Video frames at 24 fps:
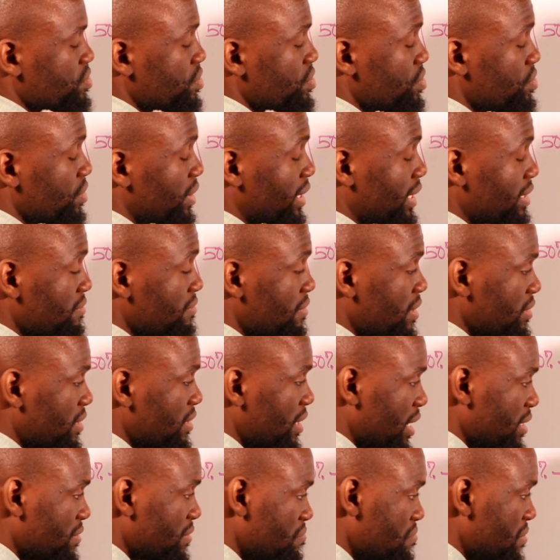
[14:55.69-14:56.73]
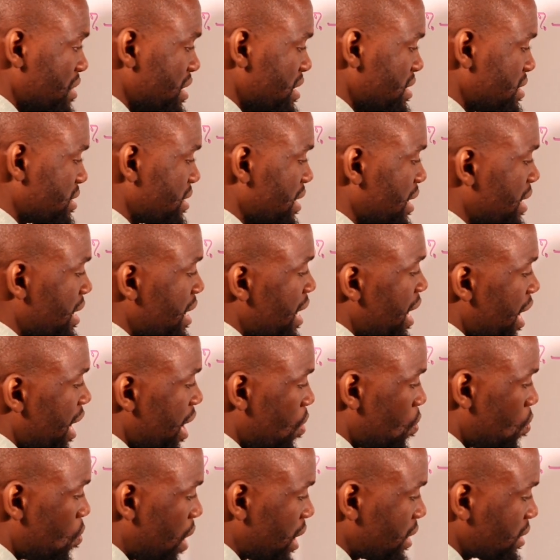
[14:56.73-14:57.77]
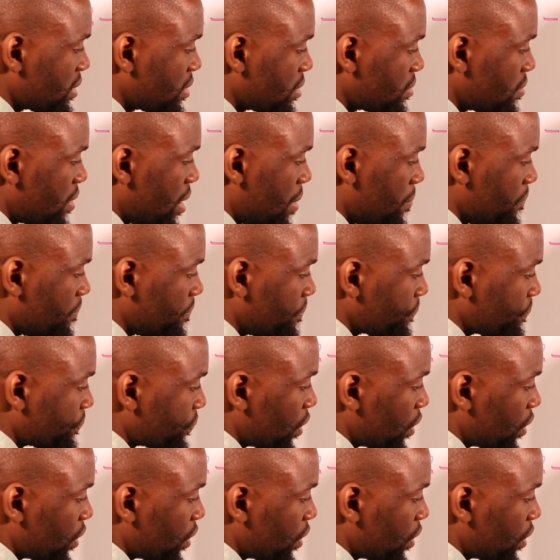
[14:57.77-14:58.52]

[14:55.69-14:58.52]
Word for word: So you can administer a 1 gram.